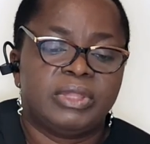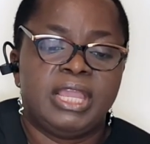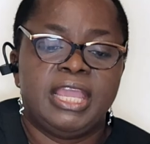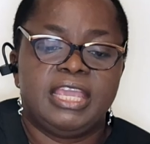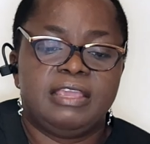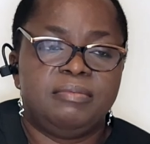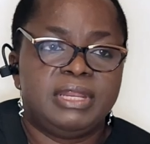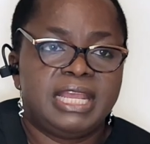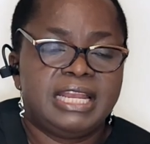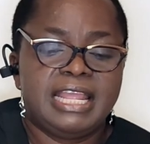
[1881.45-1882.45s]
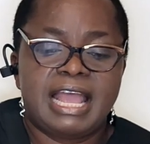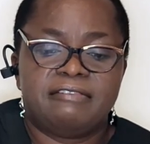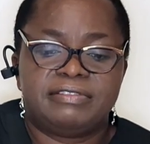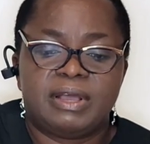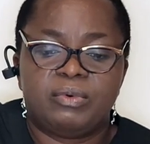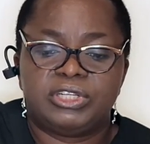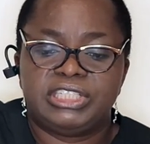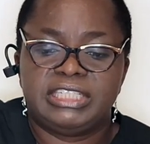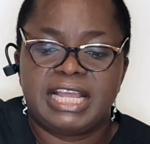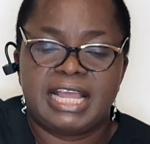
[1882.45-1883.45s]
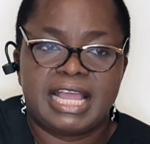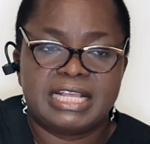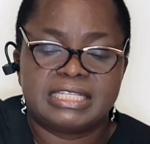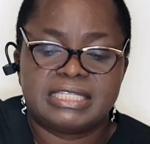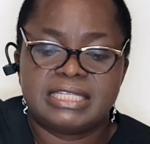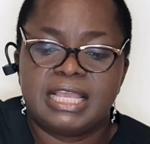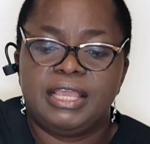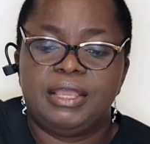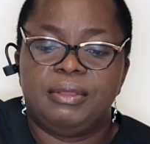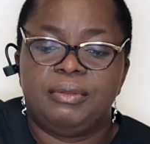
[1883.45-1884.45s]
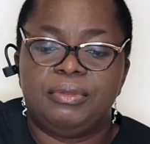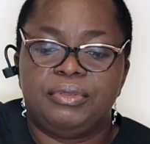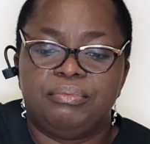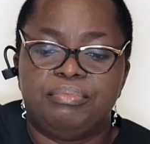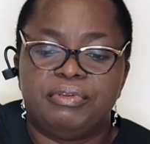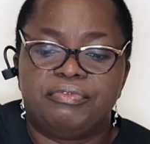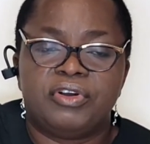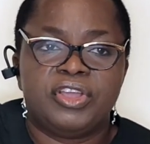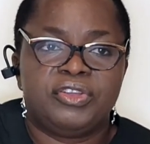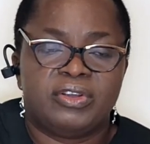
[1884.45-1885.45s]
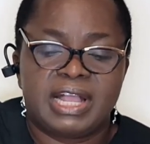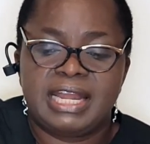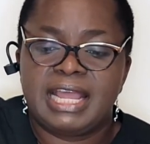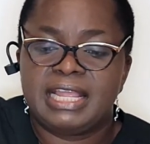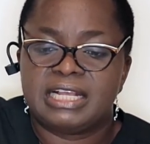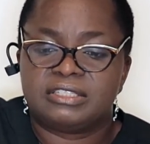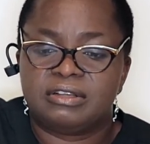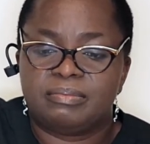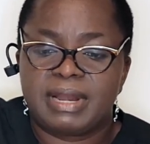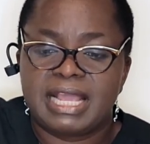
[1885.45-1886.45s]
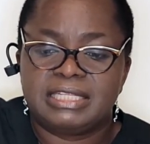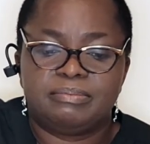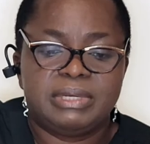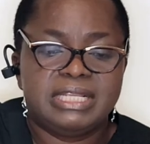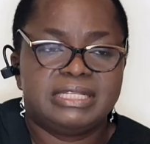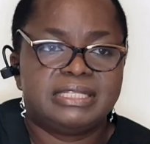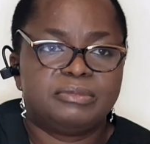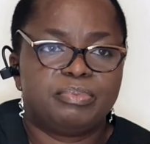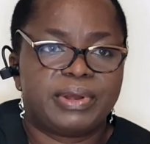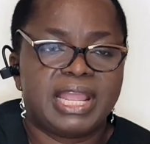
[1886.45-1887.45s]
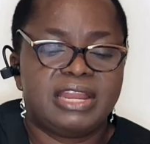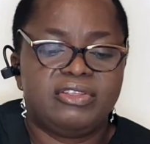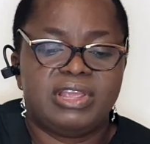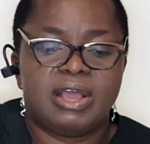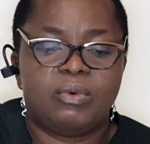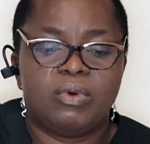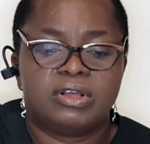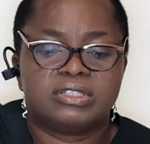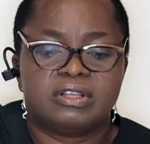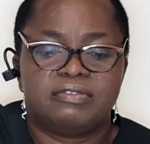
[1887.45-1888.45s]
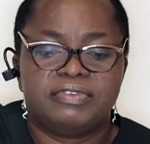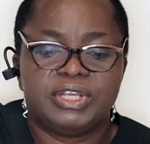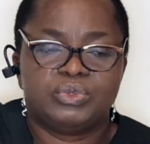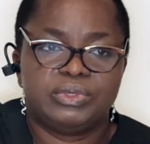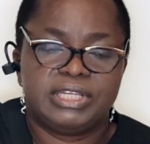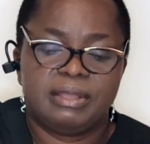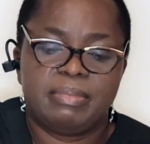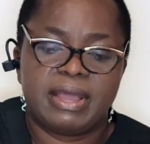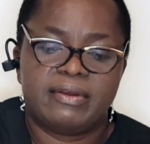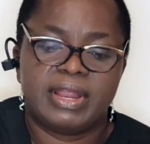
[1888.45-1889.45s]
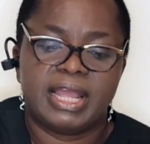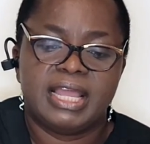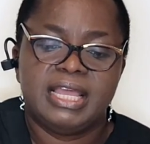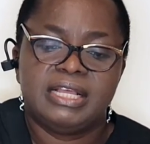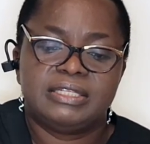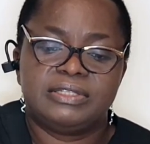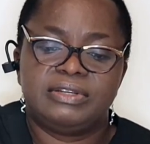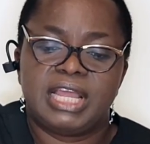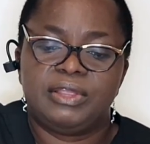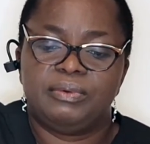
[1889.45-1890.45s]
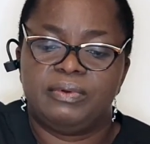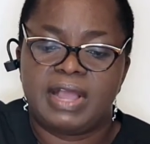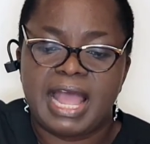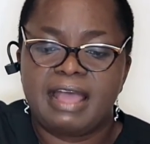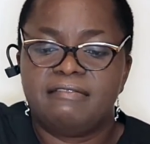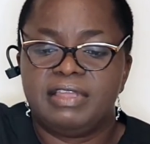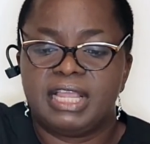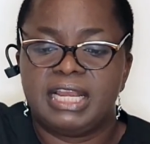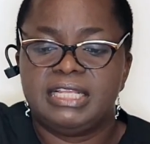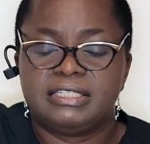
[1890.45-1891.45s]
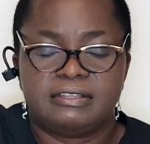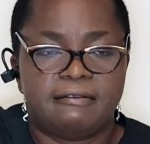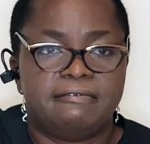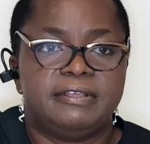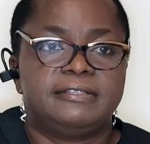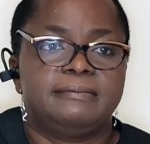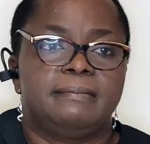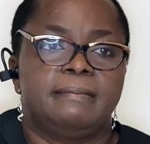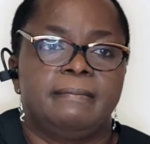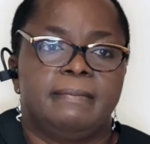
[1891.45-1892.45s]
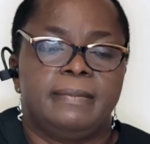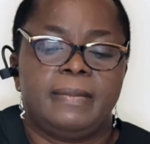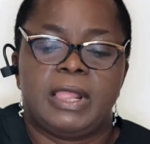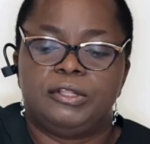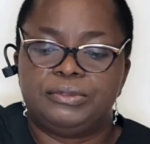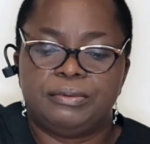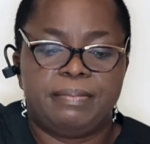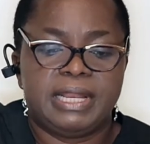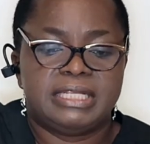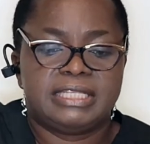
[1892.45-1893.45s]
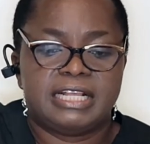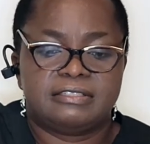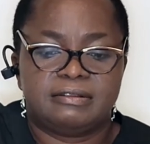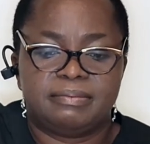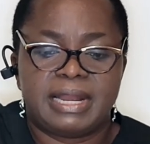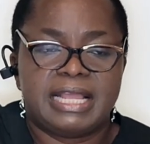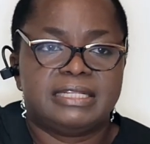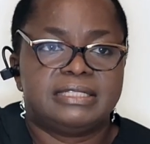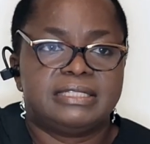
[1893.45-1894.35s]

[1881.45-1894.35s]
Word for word: Immediately after washing your hands, before you gather your supplies, please spread your work surface with a barrier so that you will have a clean surface to place your supplies.